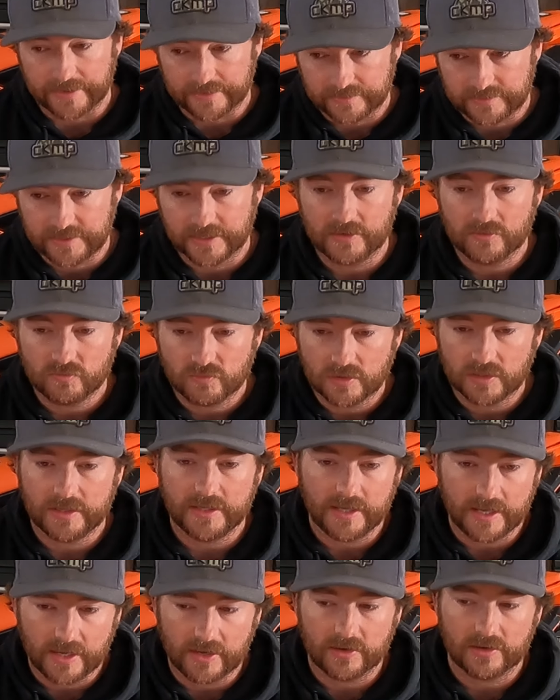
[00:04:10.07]
I didn't
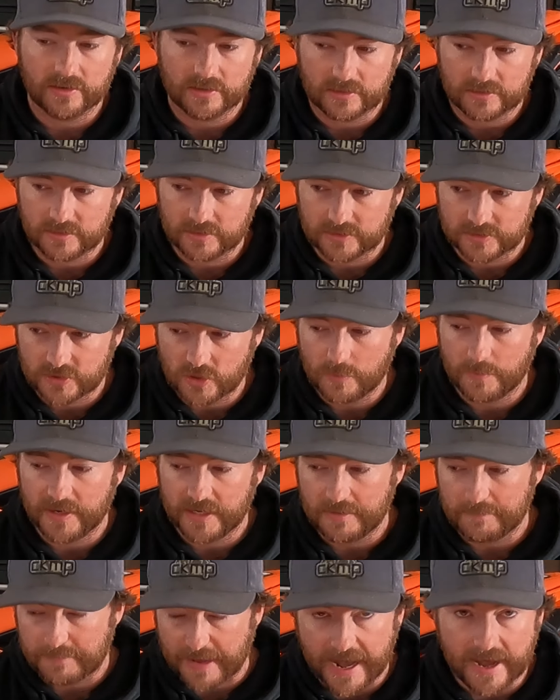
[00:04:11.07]
really hear too
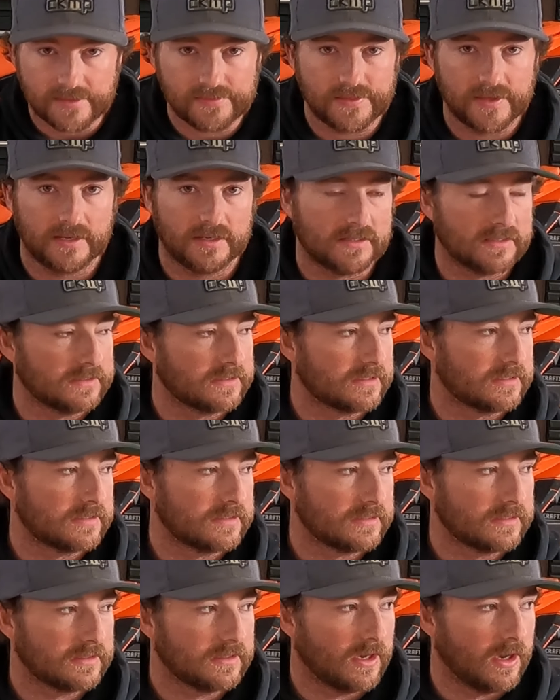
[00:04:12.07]
many bad
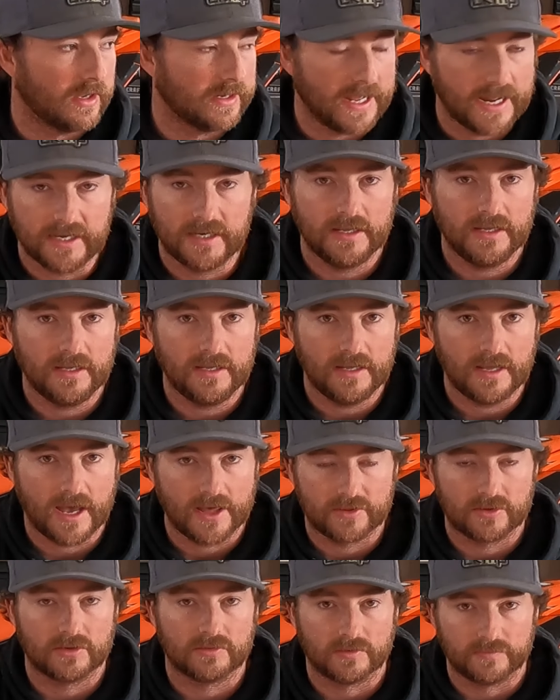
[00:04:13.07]
things on any
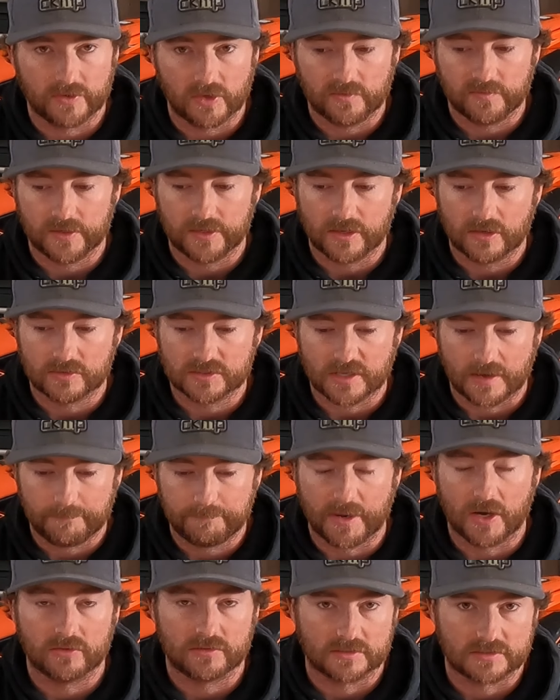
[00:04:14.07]
other review videos
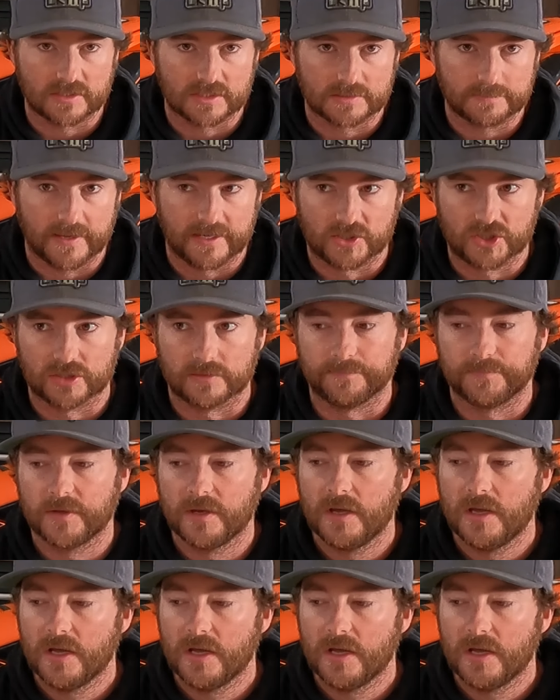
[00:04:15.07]
about the suspension.